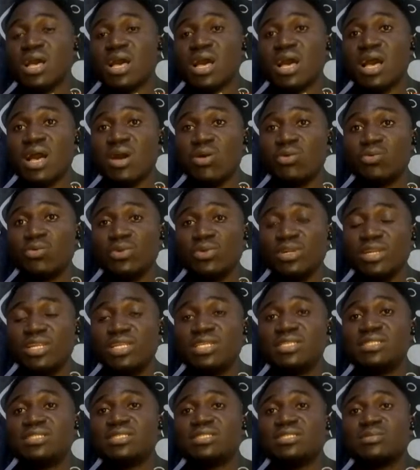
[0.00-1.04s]
I will
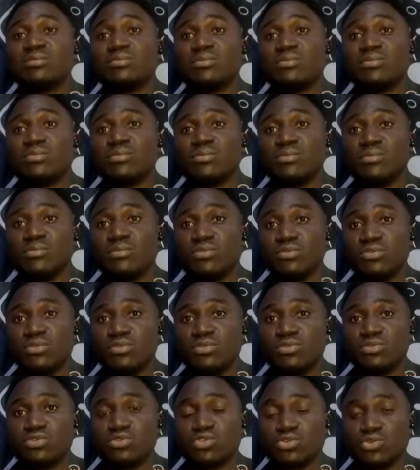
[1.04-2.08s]
list
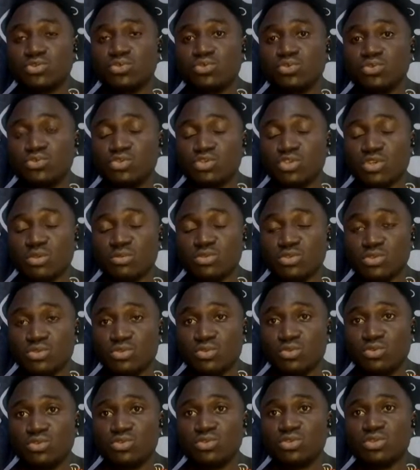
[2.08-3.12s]
some
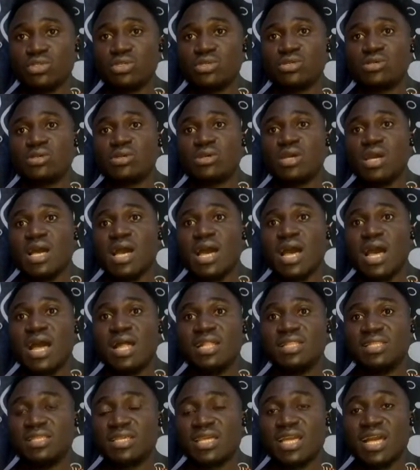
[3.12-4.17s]
schools
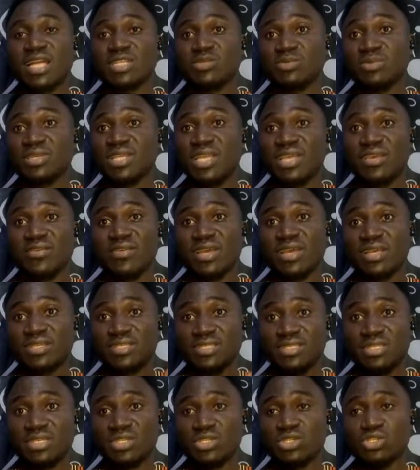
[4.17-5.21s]
and the catchment area
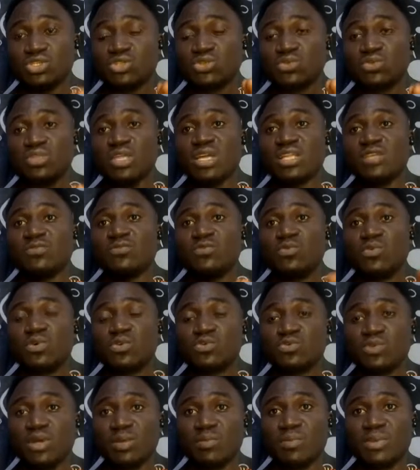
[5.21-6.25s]
states so that if you
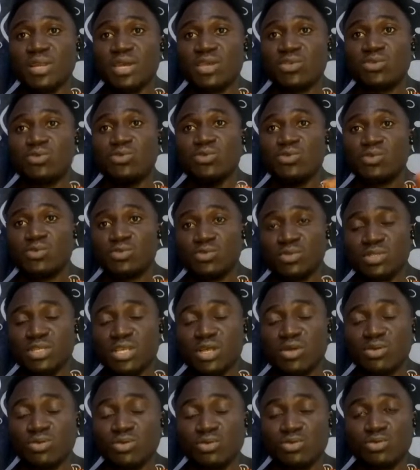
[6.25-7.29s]
want to apply, you
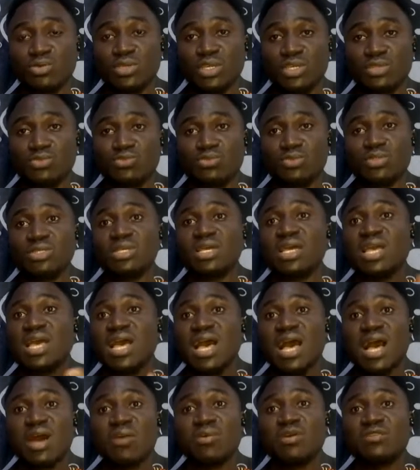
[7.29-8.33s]
now look into it.
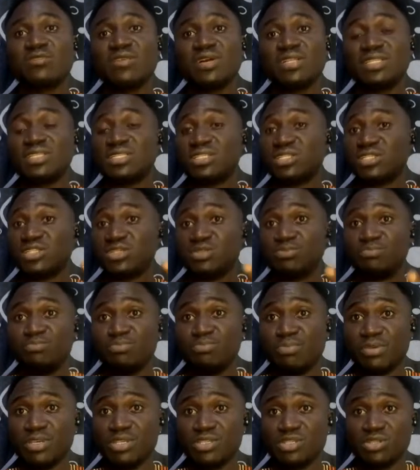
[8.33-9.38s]
However, this is
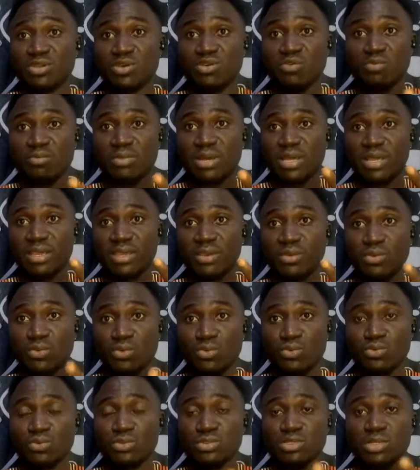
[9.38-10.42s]
based on my
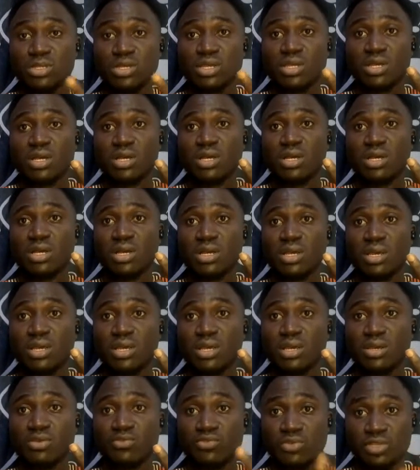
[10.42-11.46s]
own
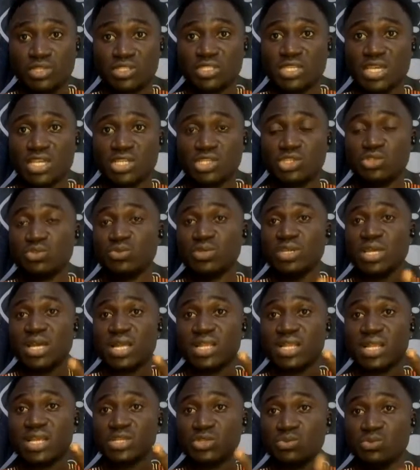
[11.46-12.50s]
research. You
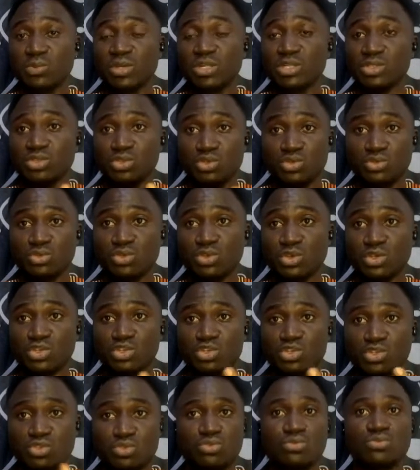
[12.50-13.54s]
can as well do yours
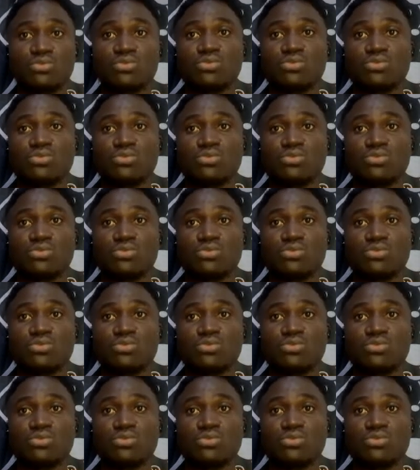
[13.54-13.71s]
too.